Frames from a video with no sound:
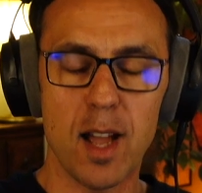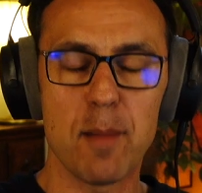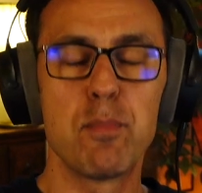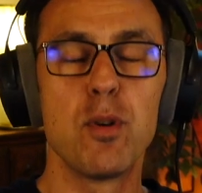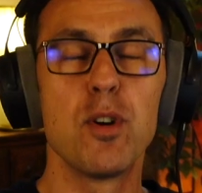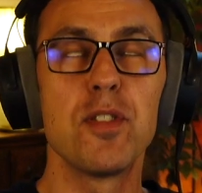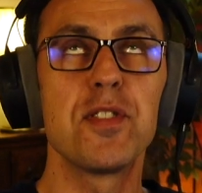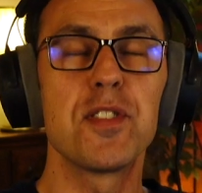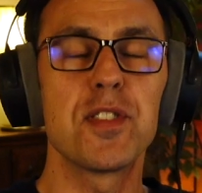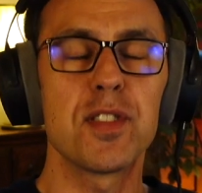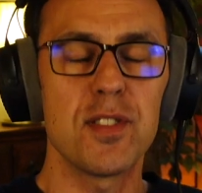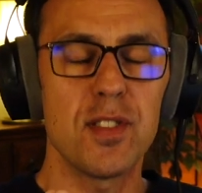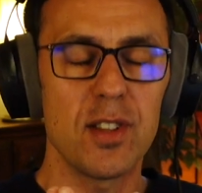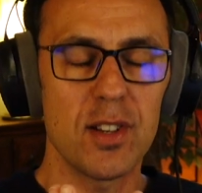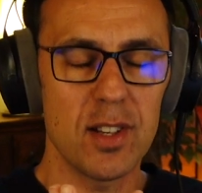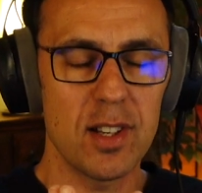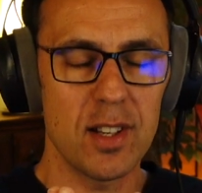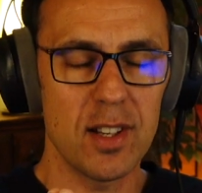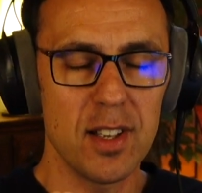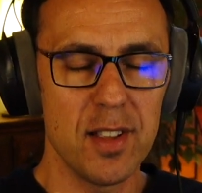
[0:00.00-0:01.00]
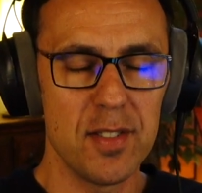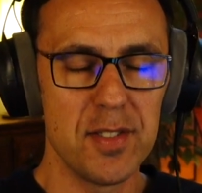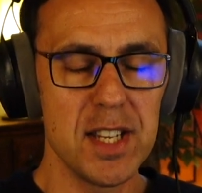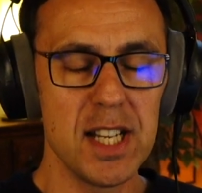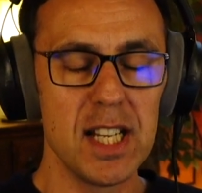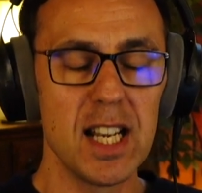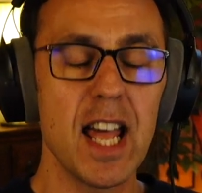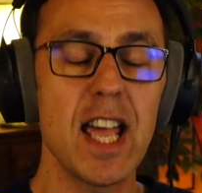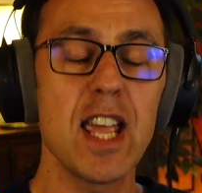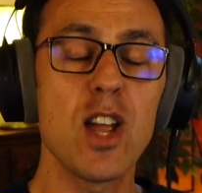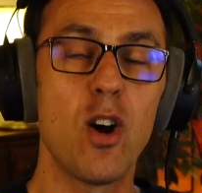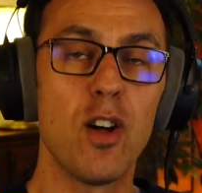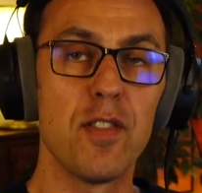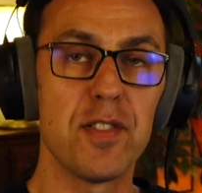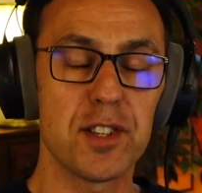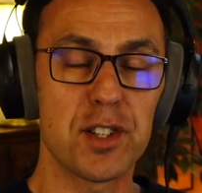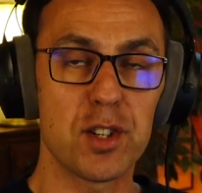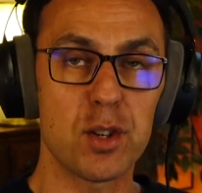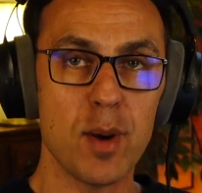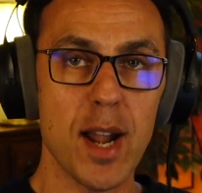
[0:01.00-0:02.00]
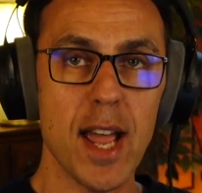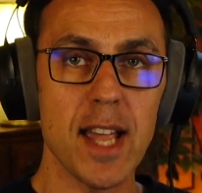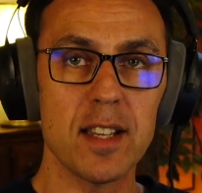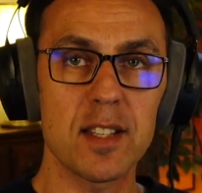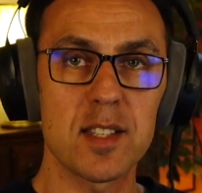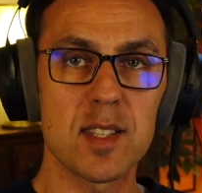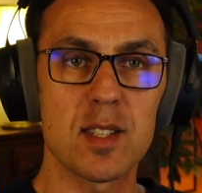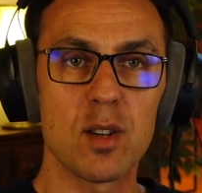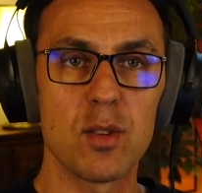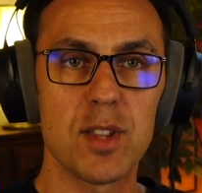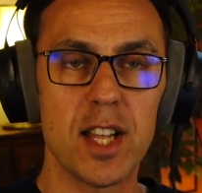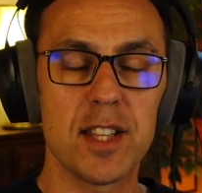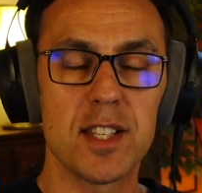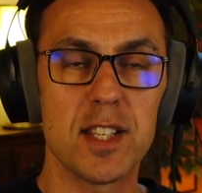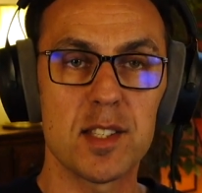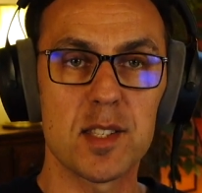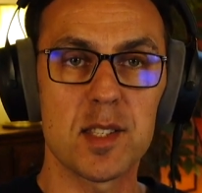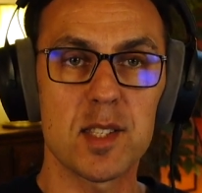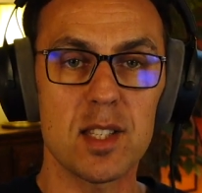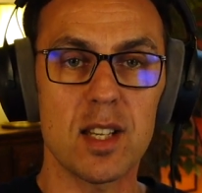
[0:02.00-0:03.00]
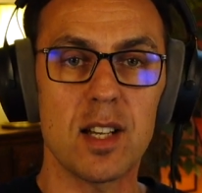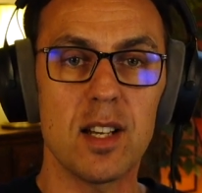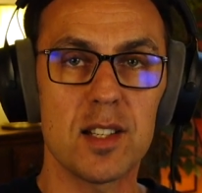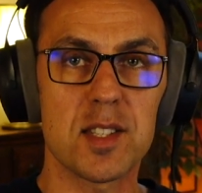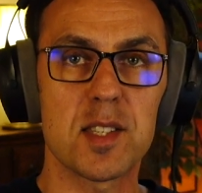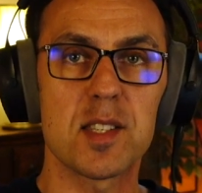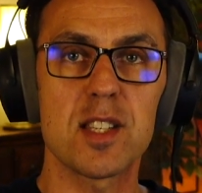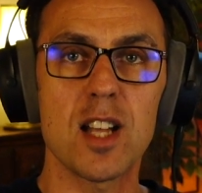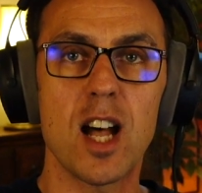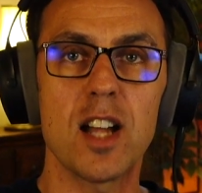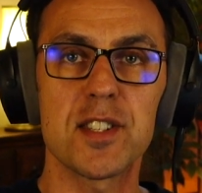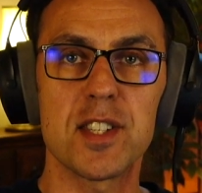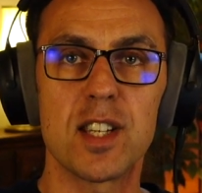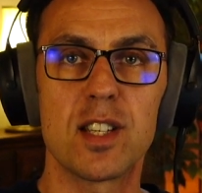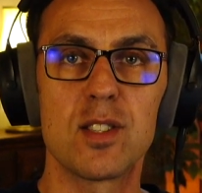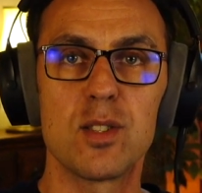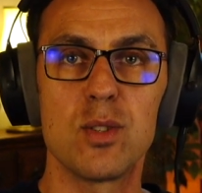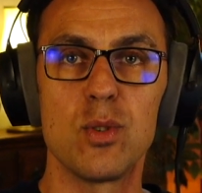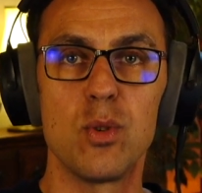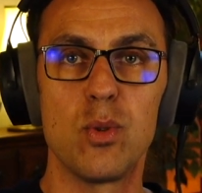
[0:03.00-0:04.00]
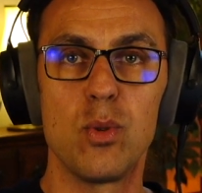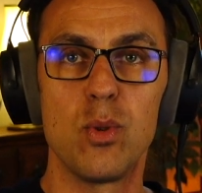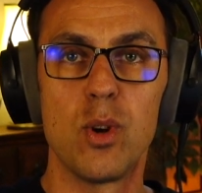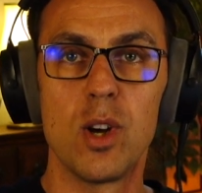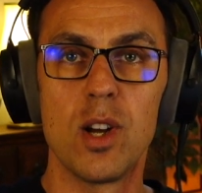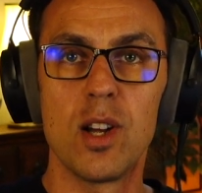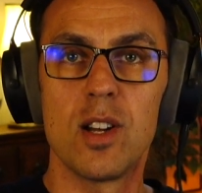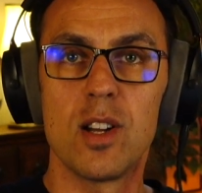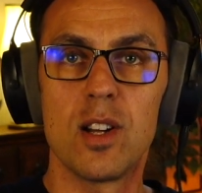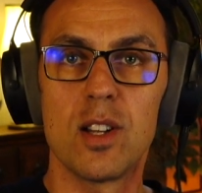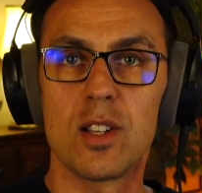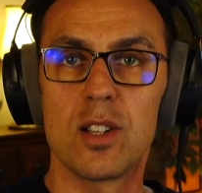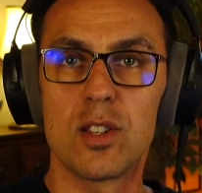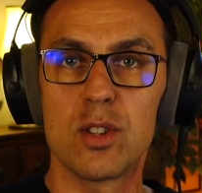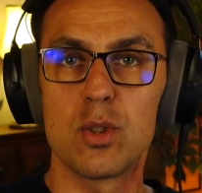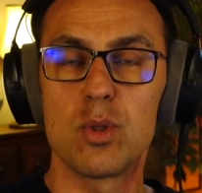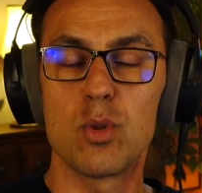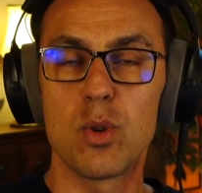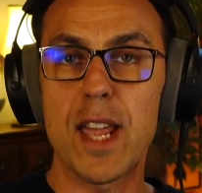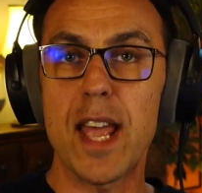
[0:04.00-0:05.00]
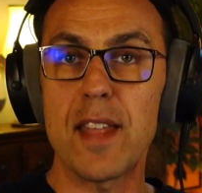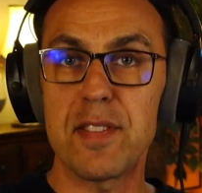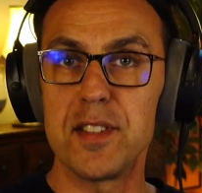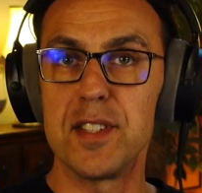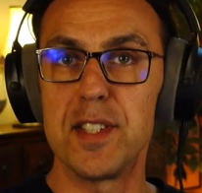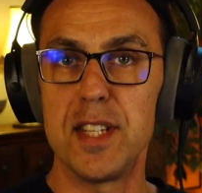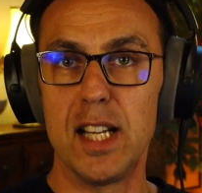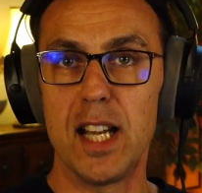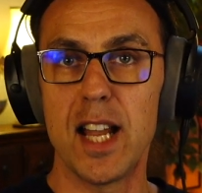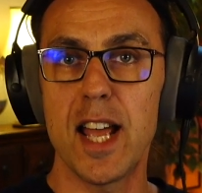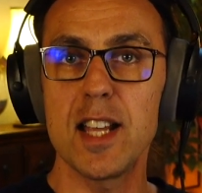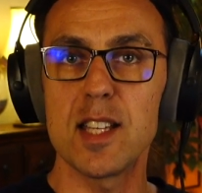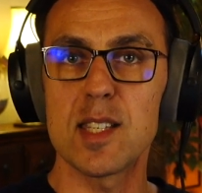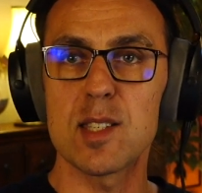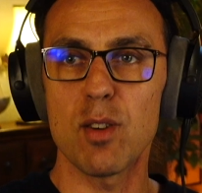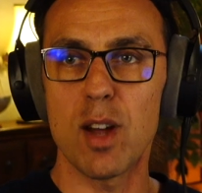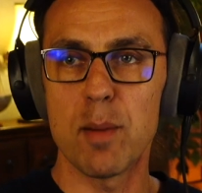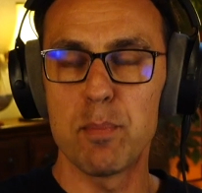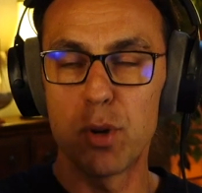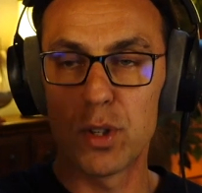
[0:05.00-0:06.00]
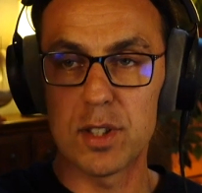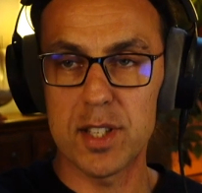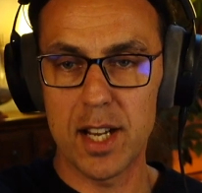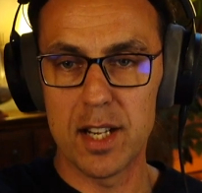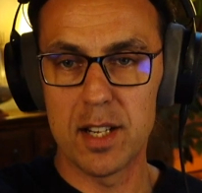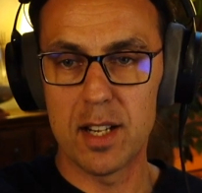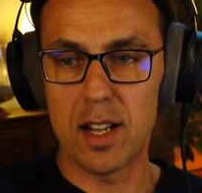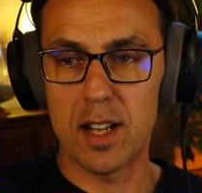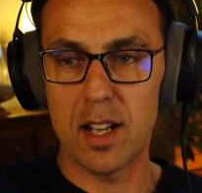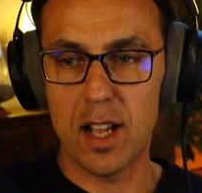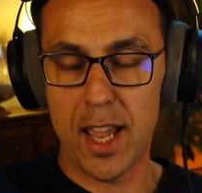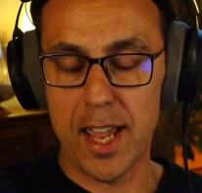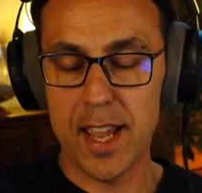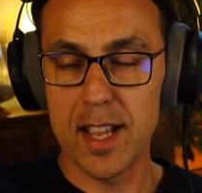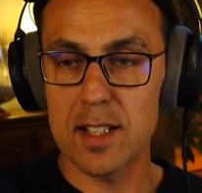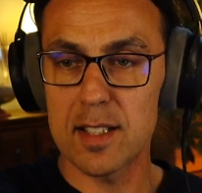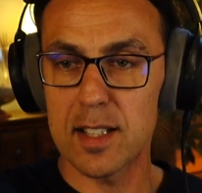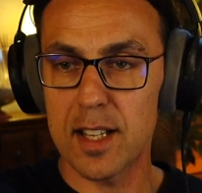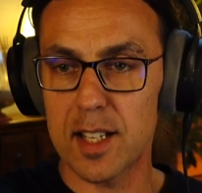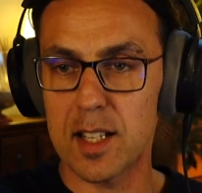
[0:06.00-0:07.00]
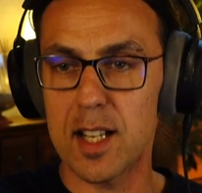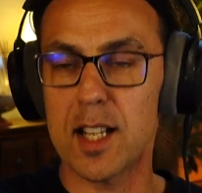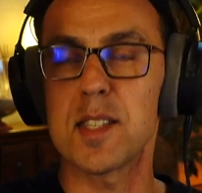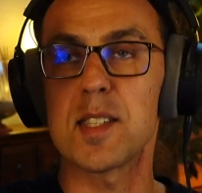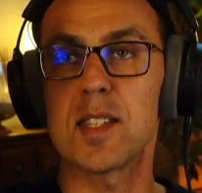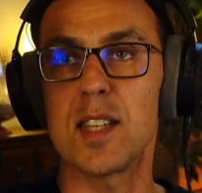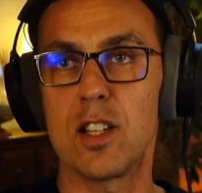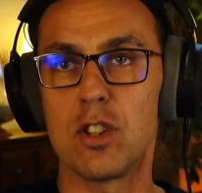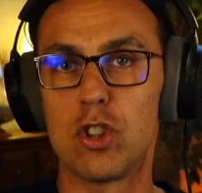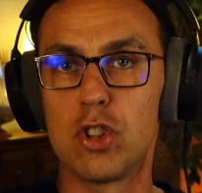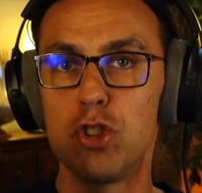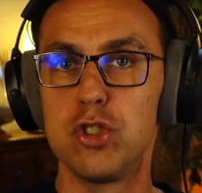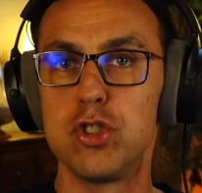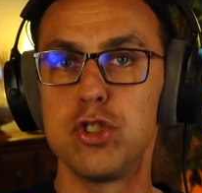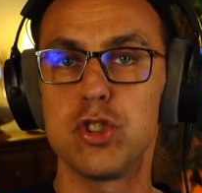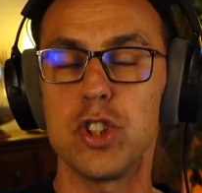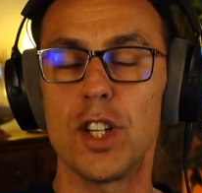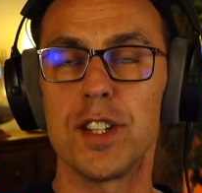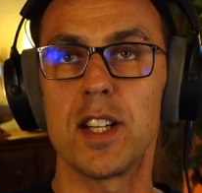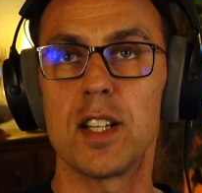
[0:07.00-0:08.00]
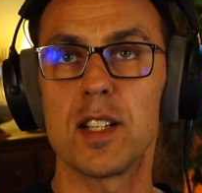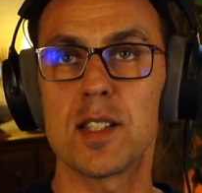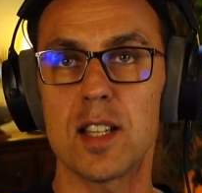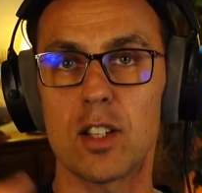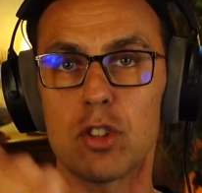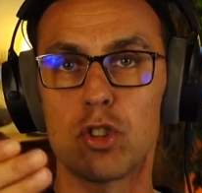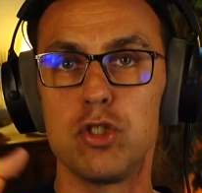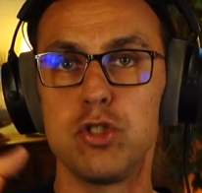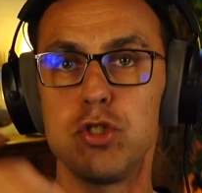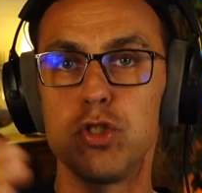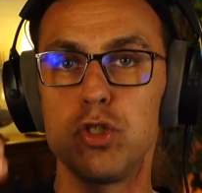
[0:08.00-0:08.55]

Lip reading: put a delay on the track so that it's starting to get the delay. So I put in a hit, like let's say, and then it's like